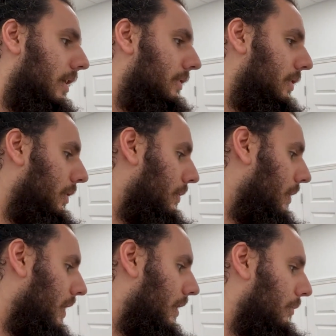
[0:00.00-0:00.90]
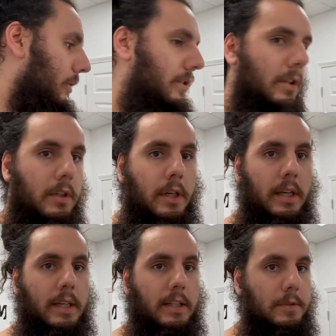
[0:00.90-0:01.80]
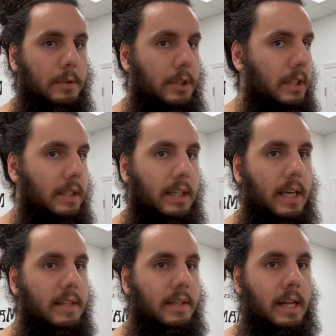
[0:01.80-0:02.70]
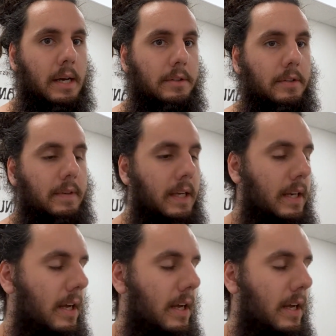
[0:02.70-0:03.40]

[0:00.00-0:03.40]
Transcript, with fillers: So uh, we're still learning this machine, the ins and outs of it,